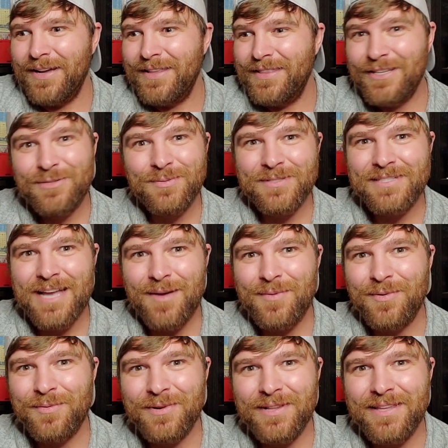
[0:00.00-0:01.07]
This one's got
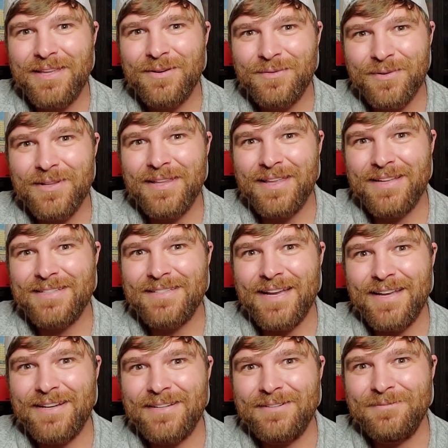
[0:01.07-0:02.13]
me really, really
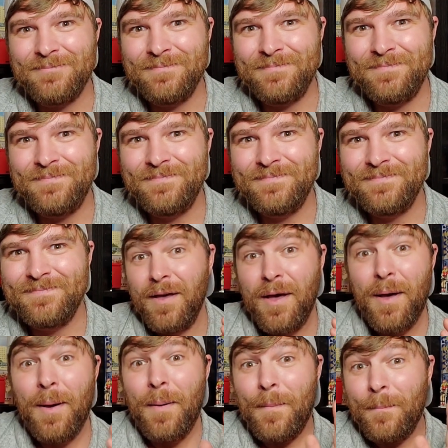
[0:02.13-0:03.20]
excited.
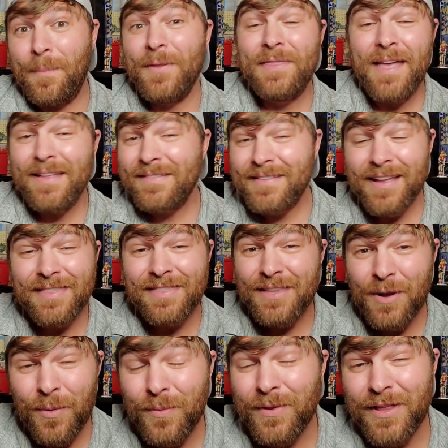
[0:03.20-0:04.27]
But that's not
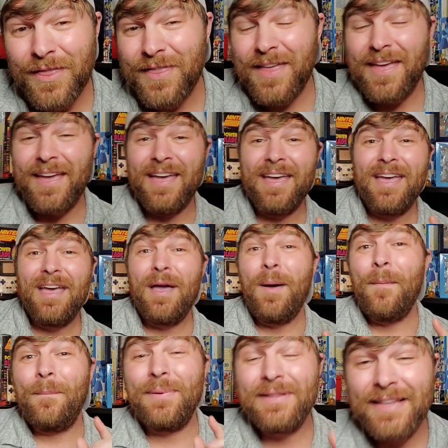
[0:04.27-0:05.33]
the only thing.
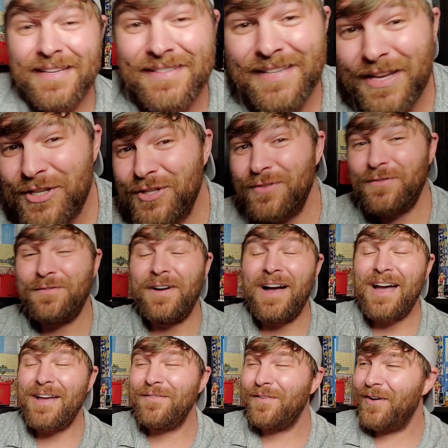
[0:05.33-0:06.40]
PlayStation
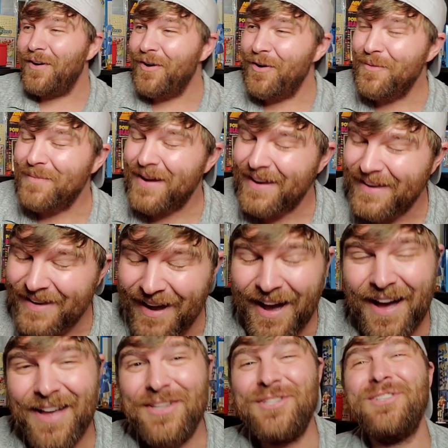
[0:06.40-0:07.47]
5, oh my
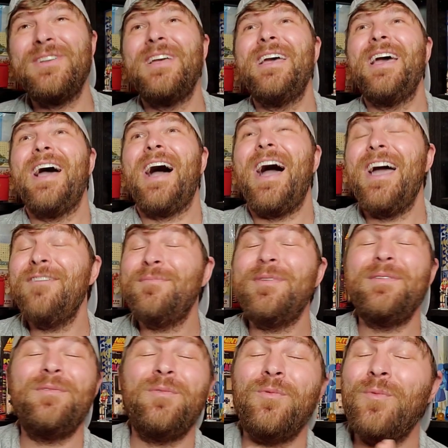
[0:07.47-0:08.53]
gosh. I've
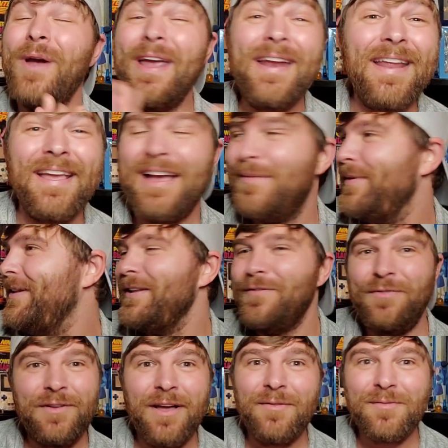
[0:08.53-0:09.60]
been waiting.
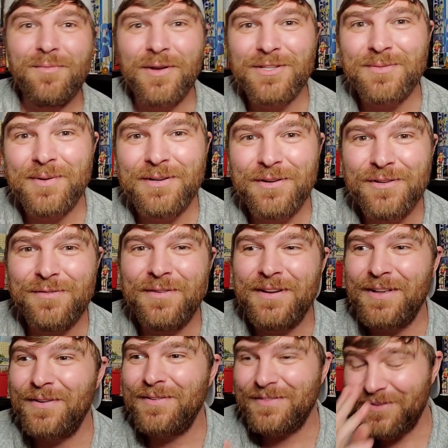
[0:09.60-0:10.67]
If you guys have been watching my news
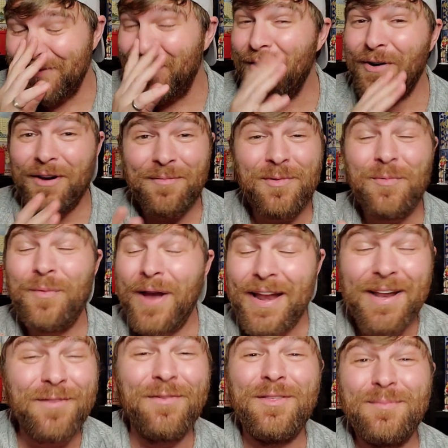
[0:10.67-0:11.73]
videos, I've been
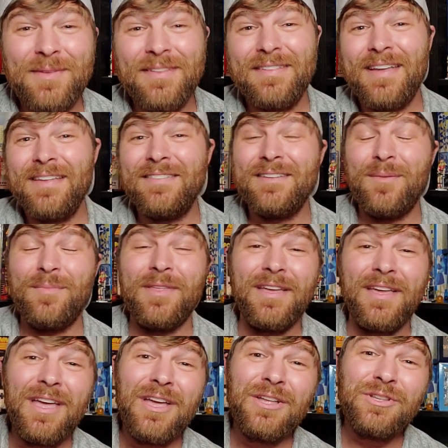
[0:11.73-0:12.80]
waiting for them to say
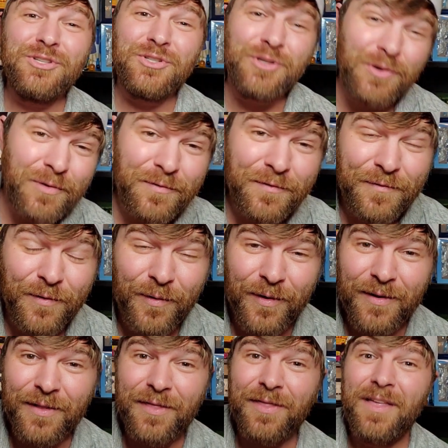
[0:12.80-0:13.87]
something. June
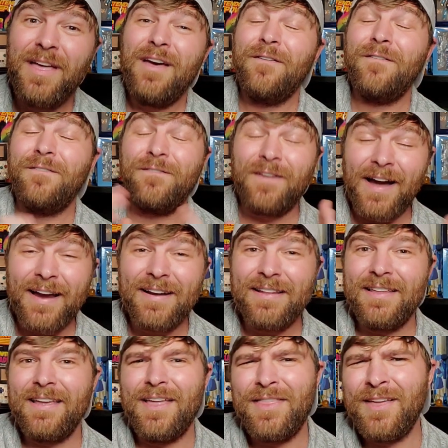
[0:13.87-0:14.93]
4th,
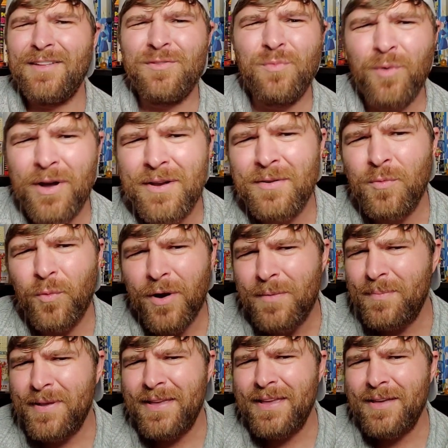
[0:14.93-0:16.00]
finally, I think it's
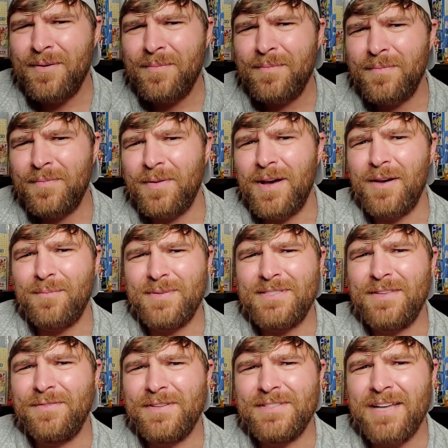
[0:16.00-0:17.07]
1 p.m.
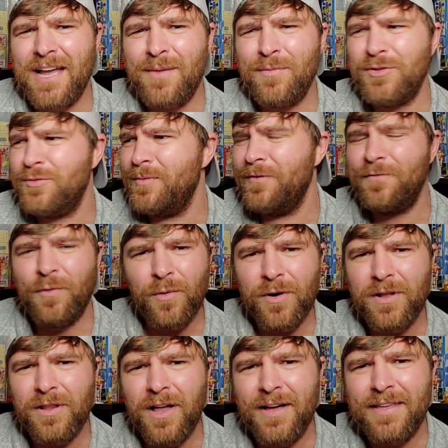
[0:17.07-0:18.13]
Pacific time, which would be 4
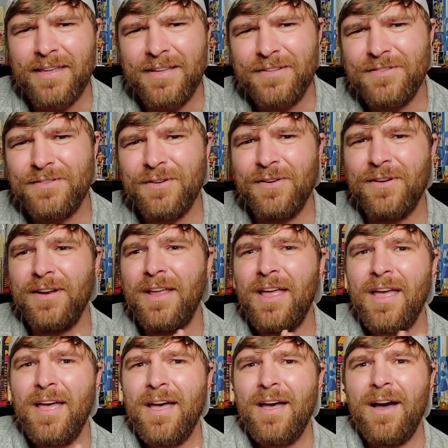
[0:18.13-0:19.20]
o'clock Eastern.
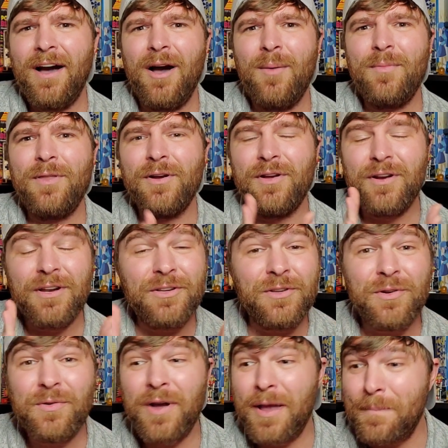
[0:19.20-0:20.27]
They're going to
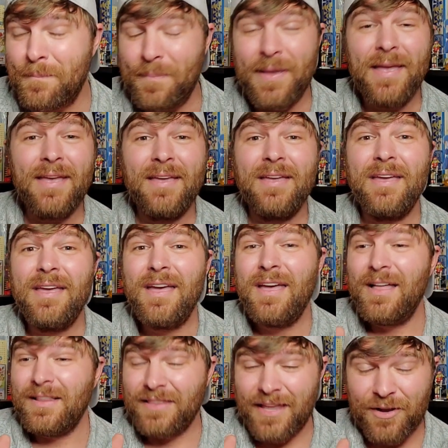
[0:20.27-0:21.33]
do a big
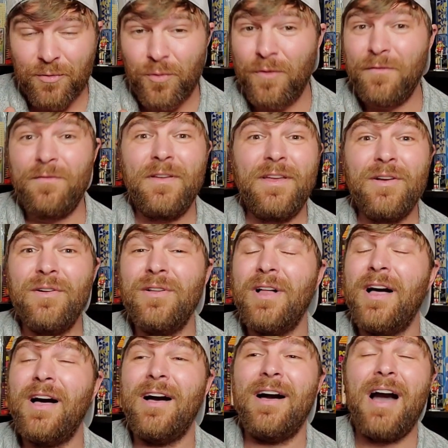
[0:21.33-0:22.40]

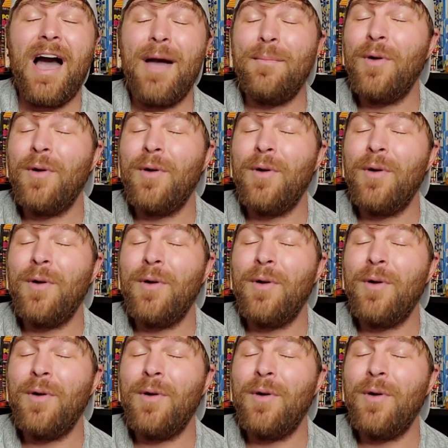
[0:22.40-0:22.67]
reveal. I'm